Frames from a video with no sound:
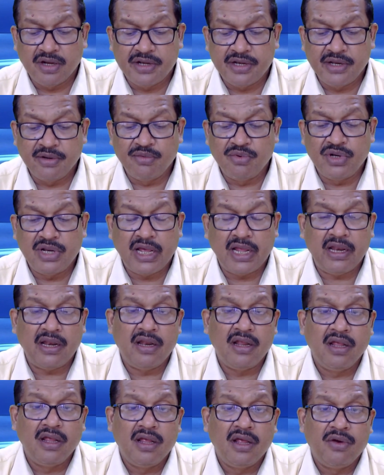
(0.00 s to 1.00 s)

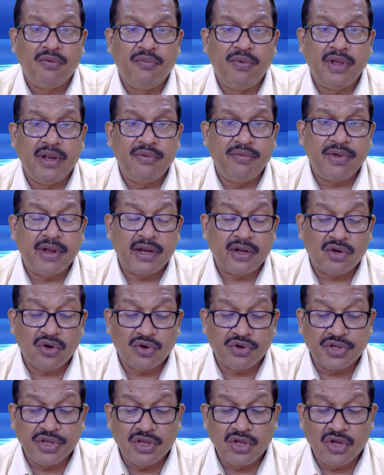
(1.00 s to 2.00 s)
tribunal, when we are
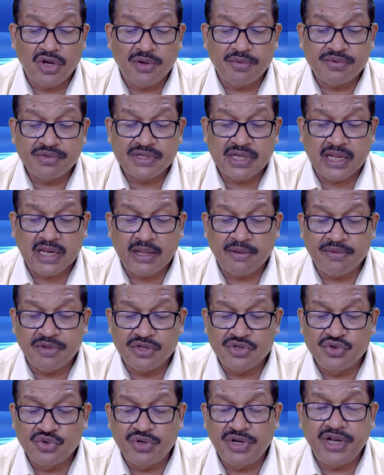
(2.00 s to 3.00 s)
talking of, shall have
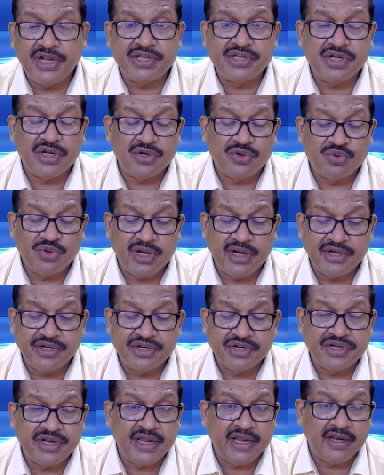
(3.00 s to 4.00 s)
the jurisdiction to
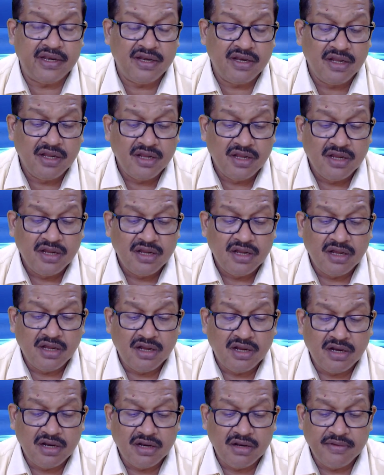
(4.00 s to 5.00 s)
entertain
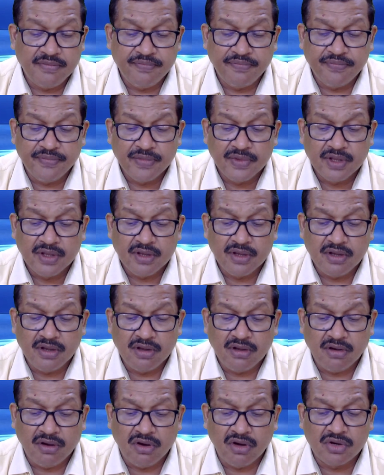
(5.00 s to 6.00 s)
um,
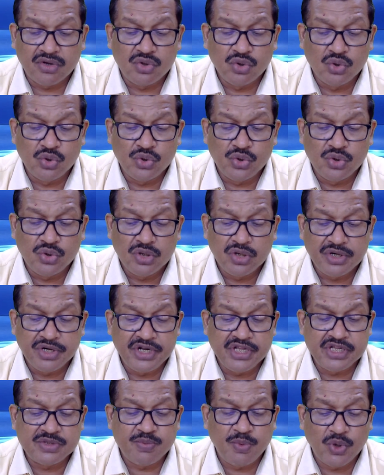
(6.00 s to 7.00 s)
or to
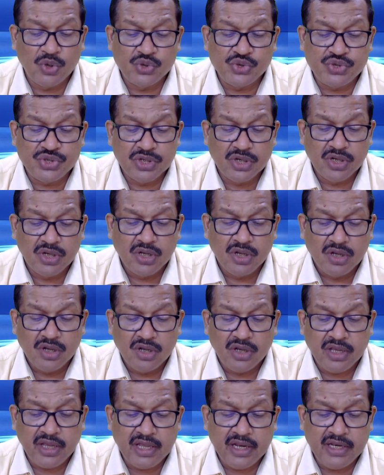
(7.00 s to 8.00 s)
dispose
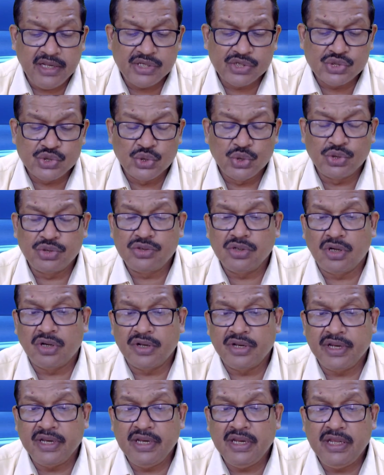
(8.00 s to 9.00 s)
any suit
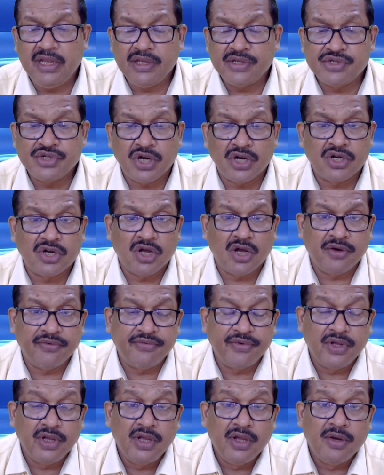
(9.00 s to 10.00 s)
or any sort
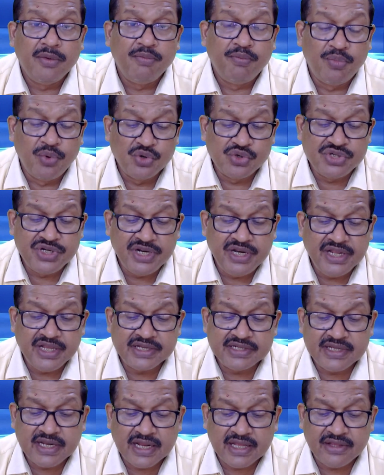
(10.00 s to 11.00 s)
of
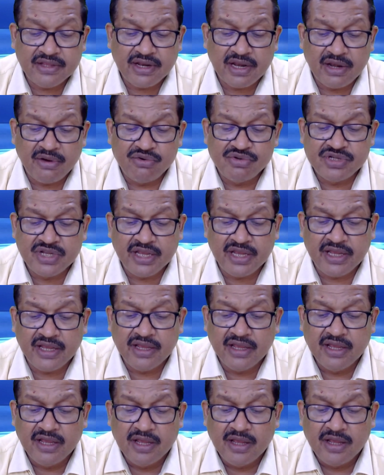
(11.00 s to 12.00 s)
proceedings, rather I would say,